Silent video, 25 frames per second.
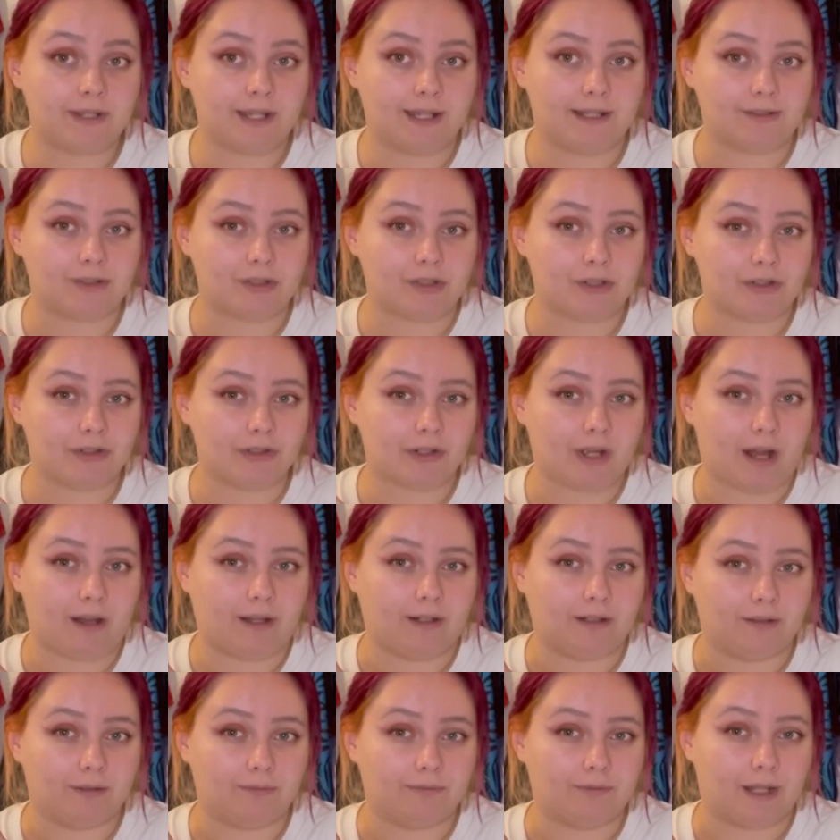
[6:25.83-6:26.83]
It's just
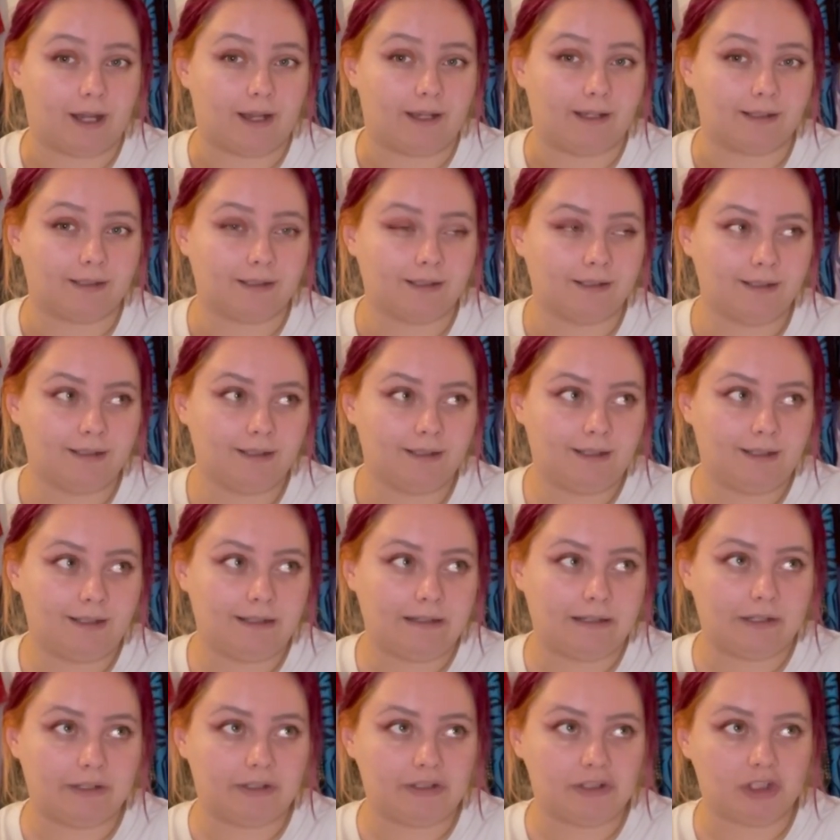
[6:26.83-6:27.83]
kind of like
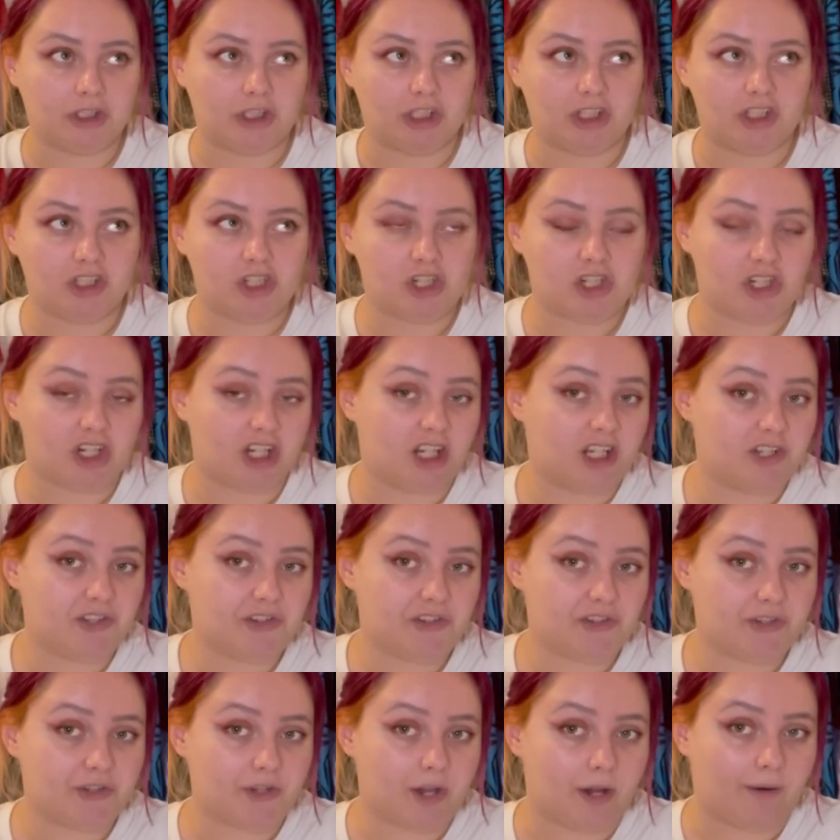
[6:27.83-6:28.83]
a cheat sheet.
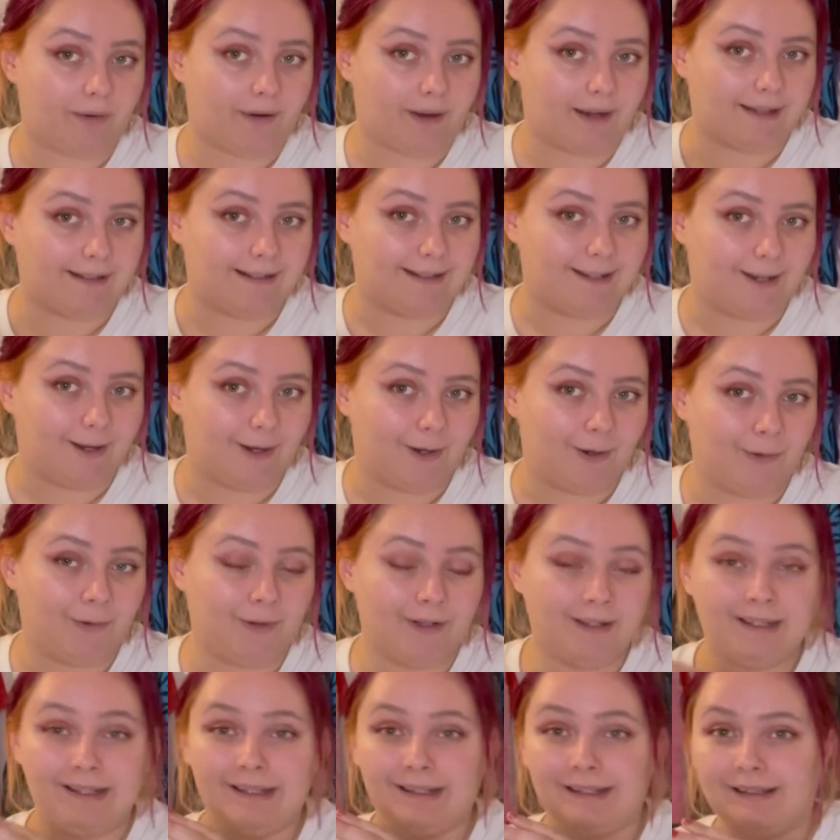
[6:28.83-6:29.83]
So I know
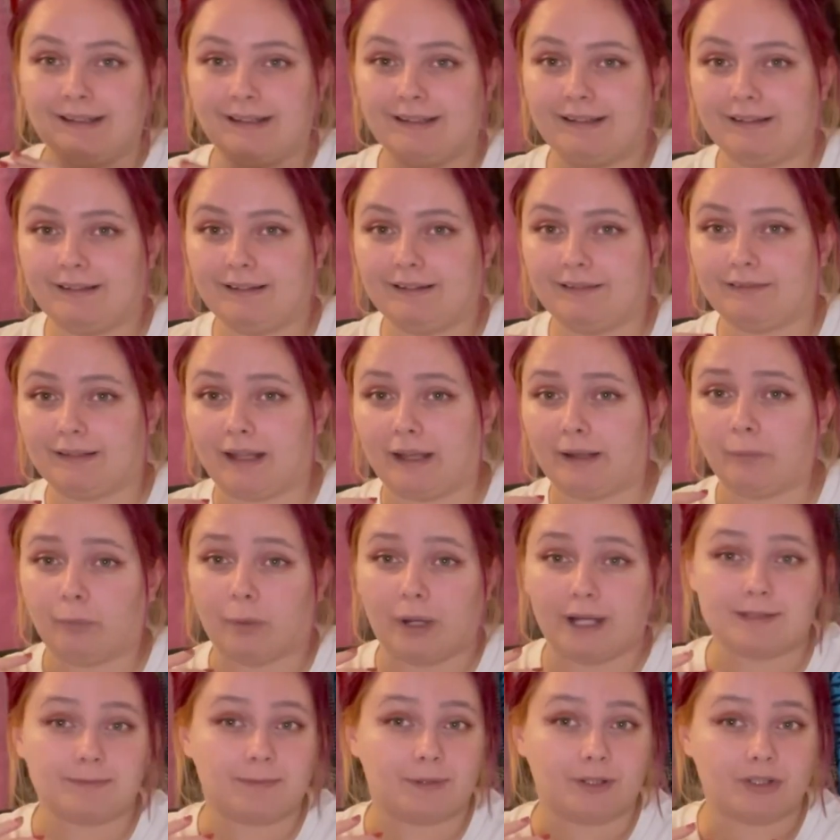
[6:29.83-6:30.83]
like
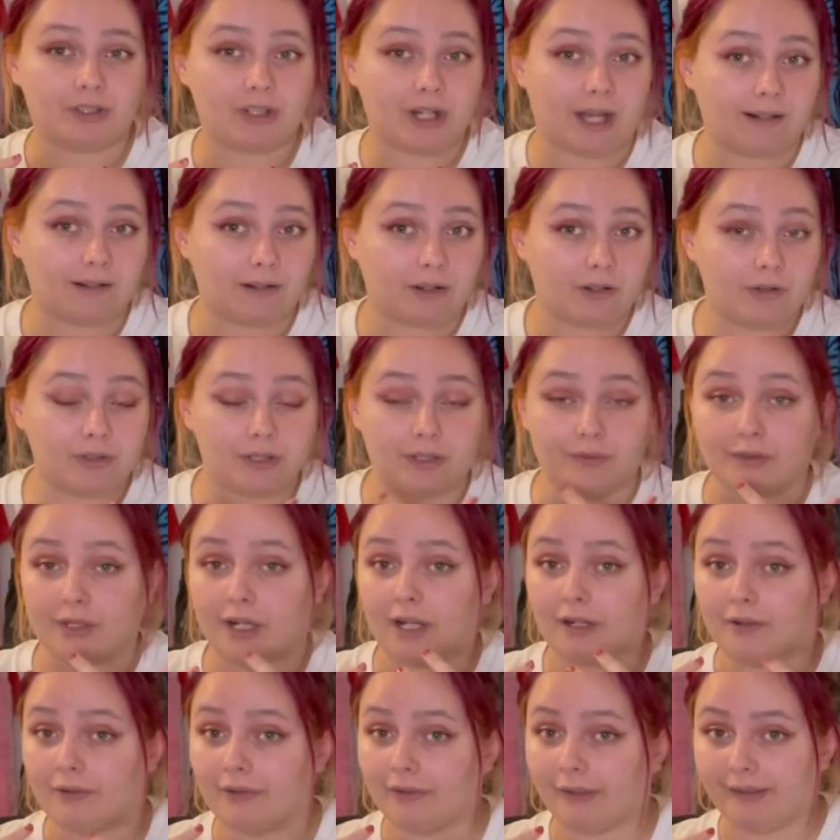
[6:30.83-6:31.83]
where to put shadows, if
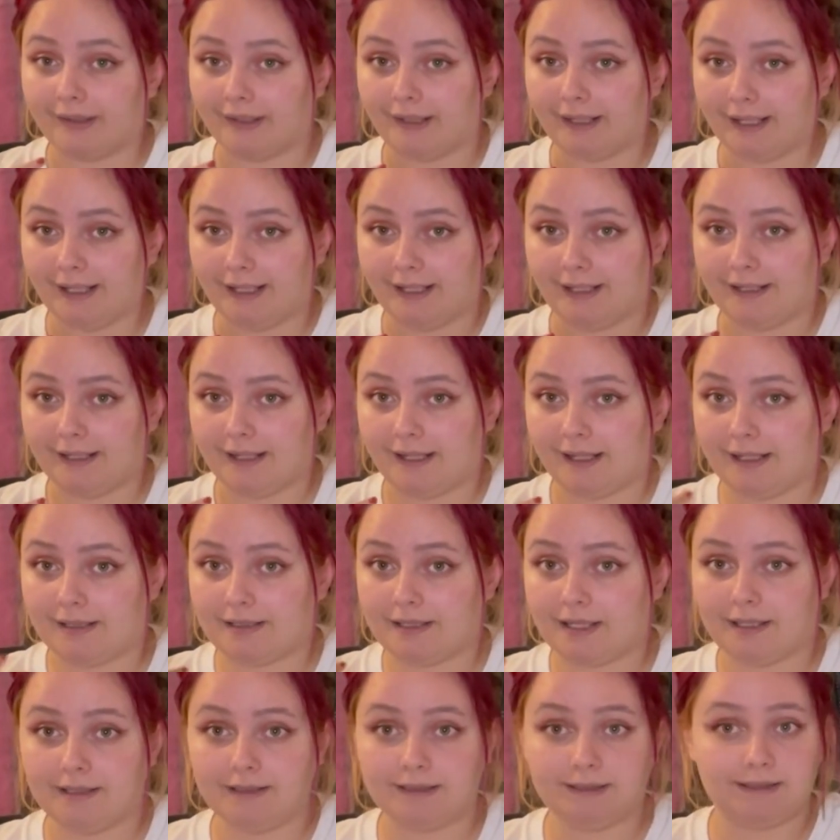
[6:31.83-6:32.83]
shadows are
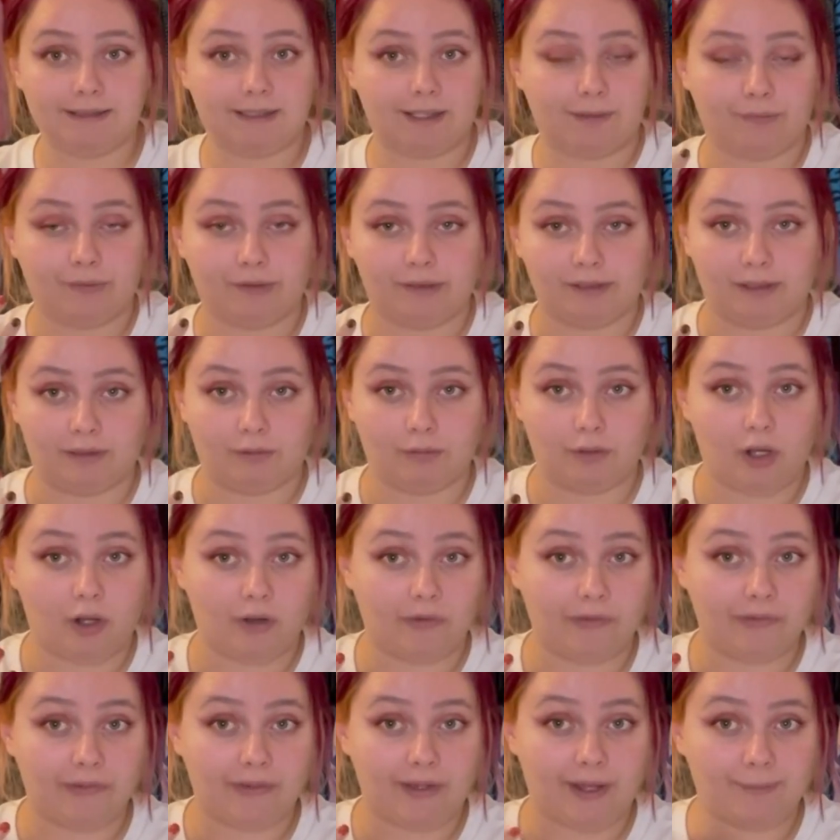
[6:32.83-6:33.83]
needed, different little
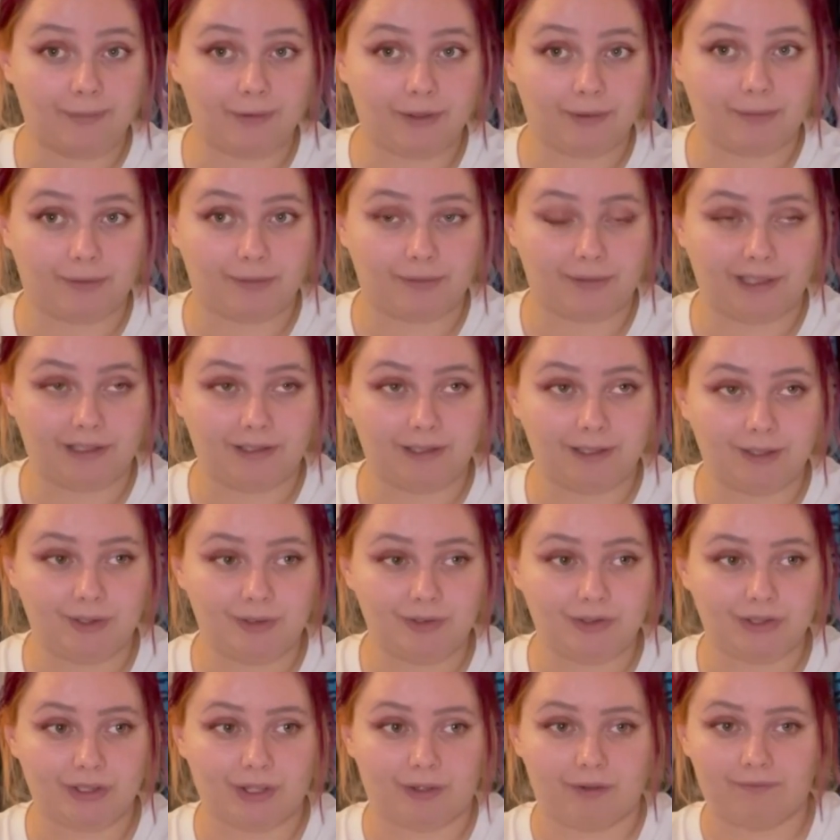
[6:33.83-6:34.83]
concepts I want to
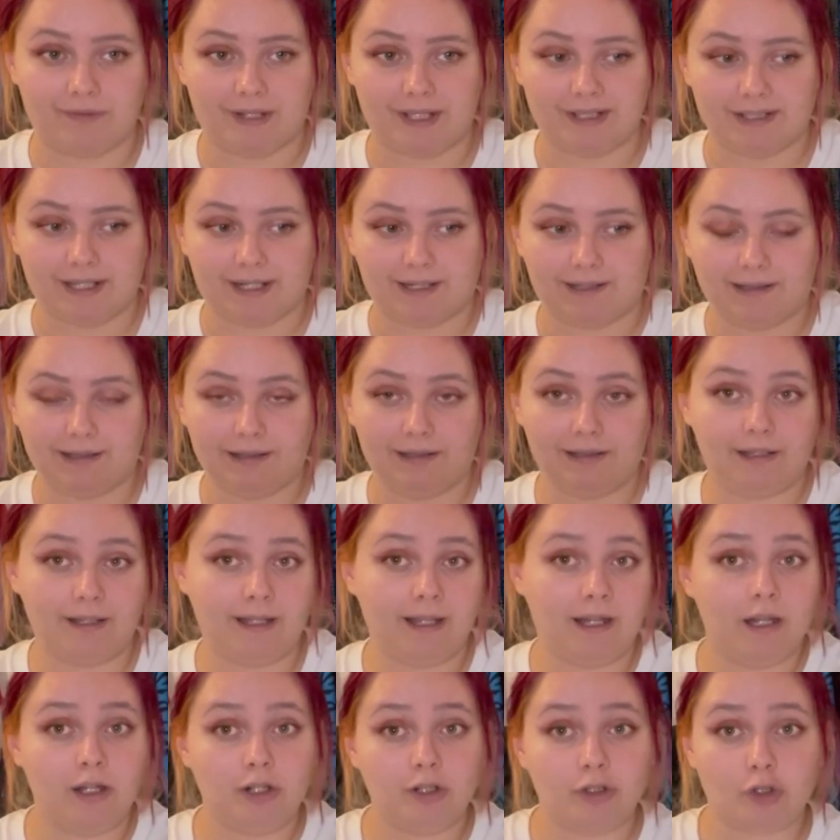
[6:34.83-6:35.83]
include. So if there's like a little
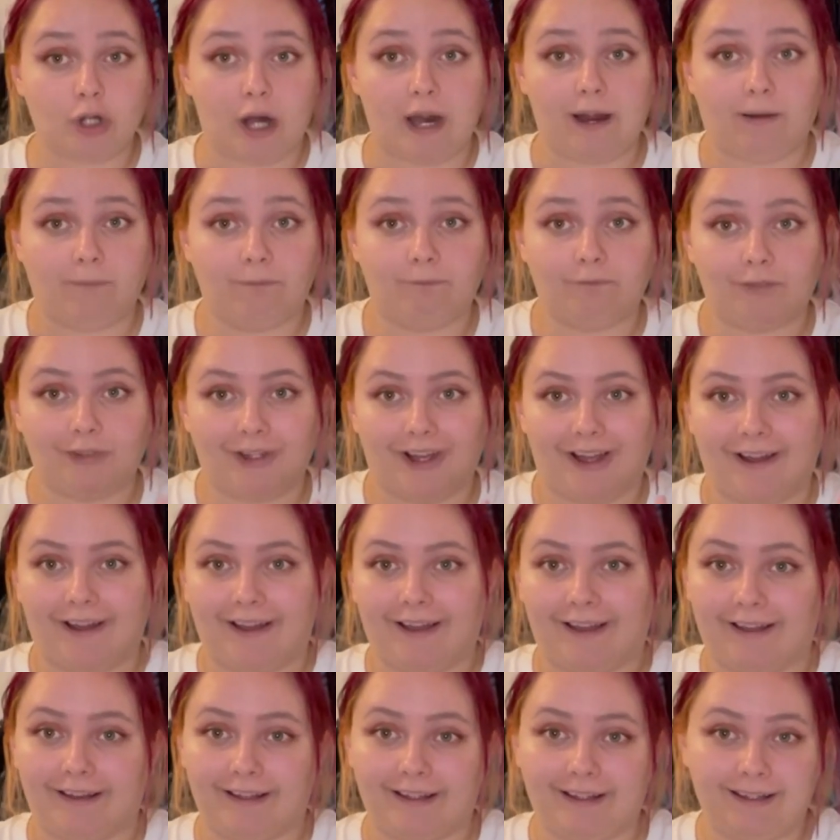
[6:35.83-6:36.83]

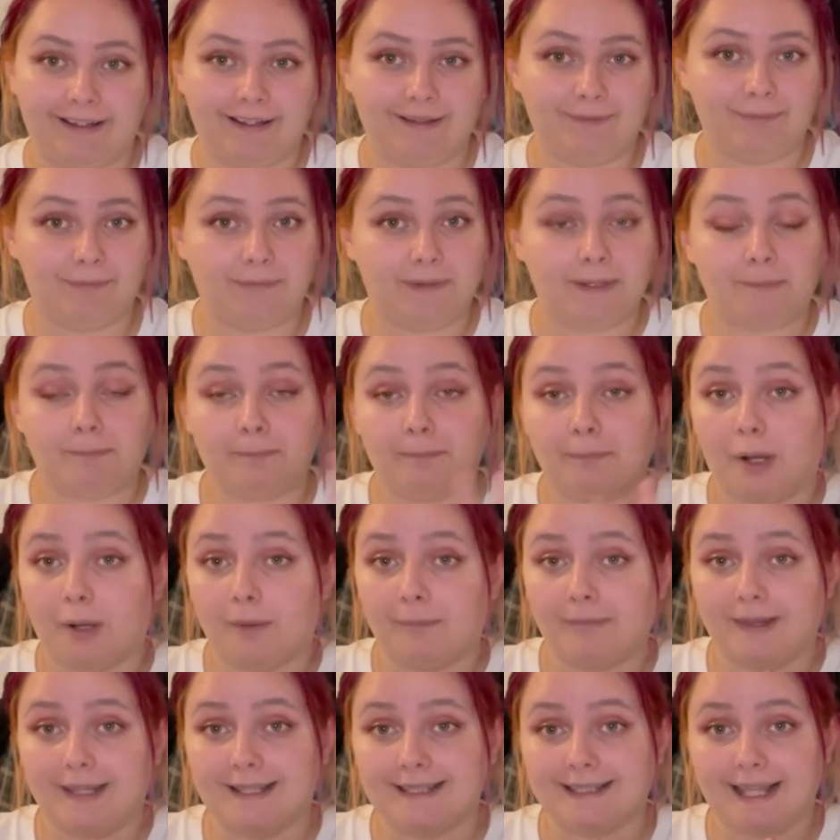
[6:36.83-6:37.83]
dragonfly,
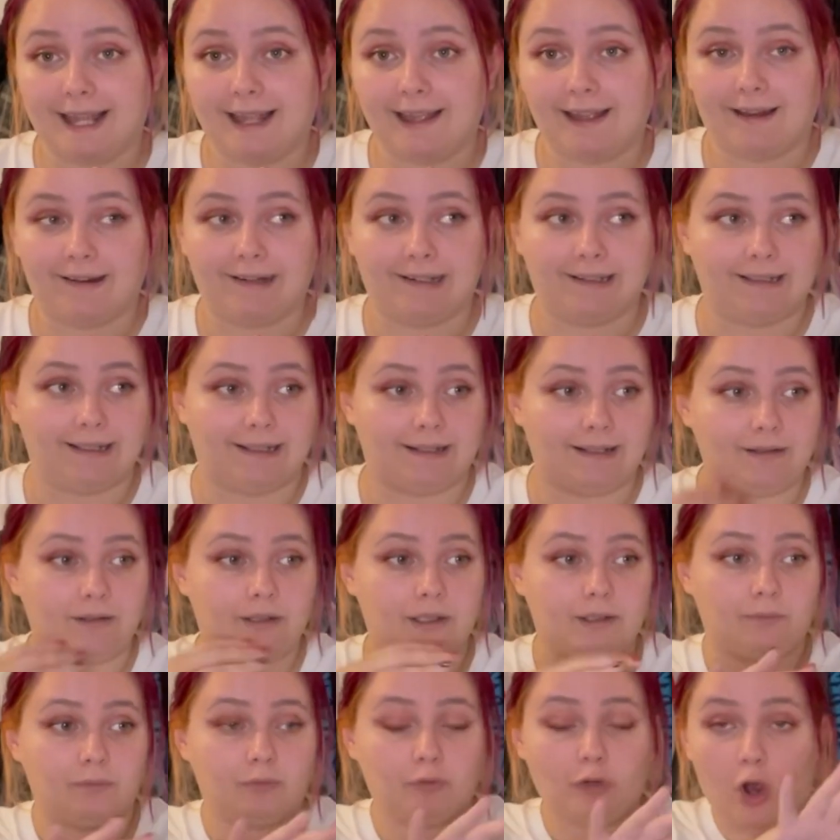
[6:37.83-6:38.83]
pop this here, and then
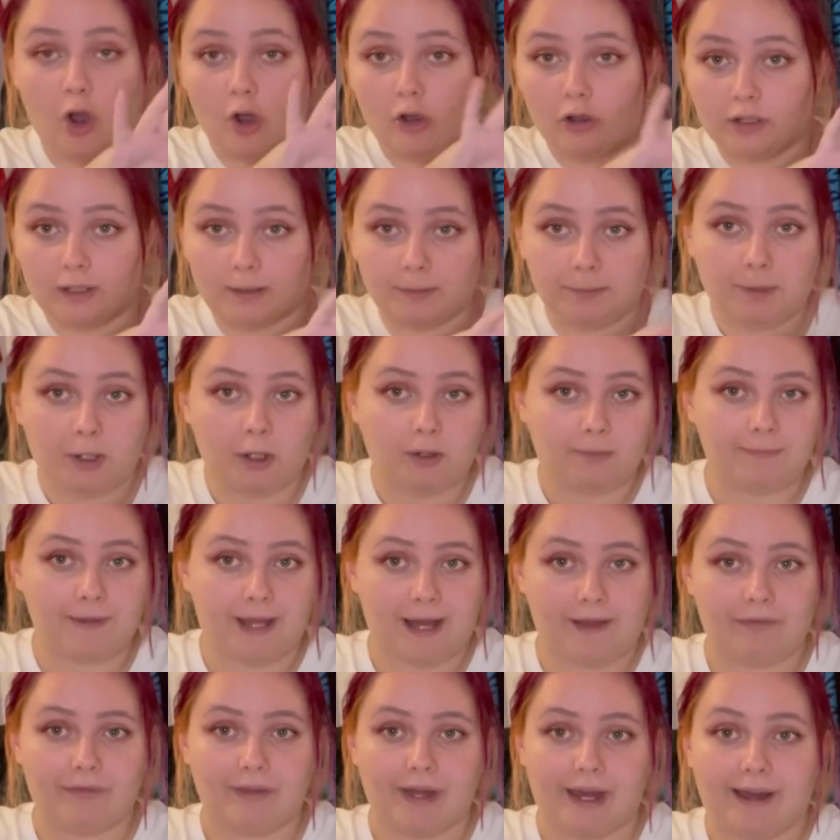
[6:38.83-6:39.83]
a rock, pop
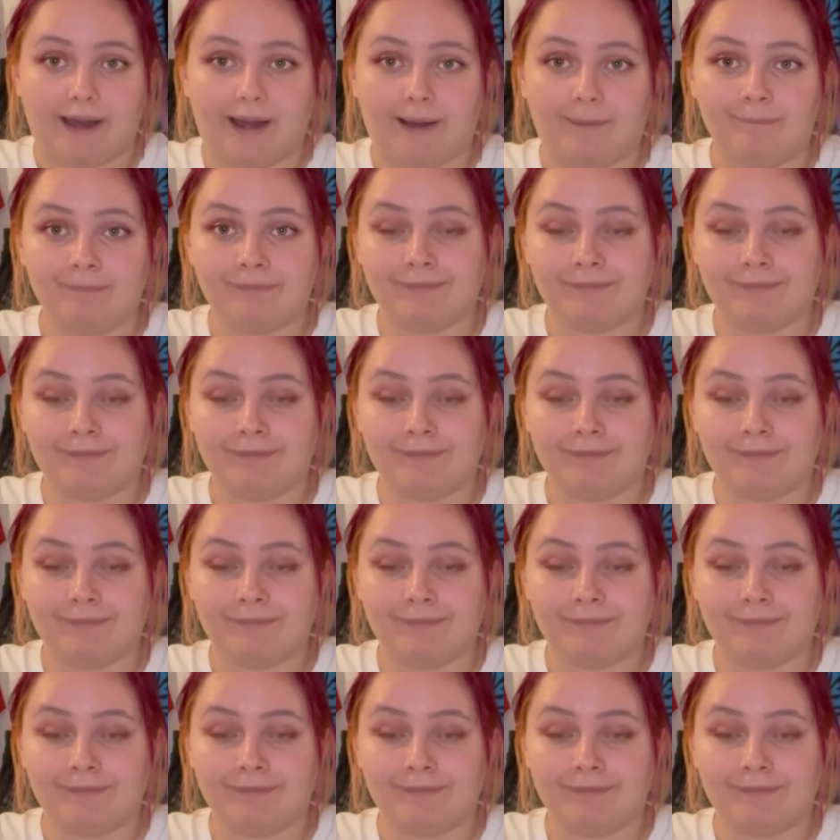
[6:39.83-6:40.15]
that there.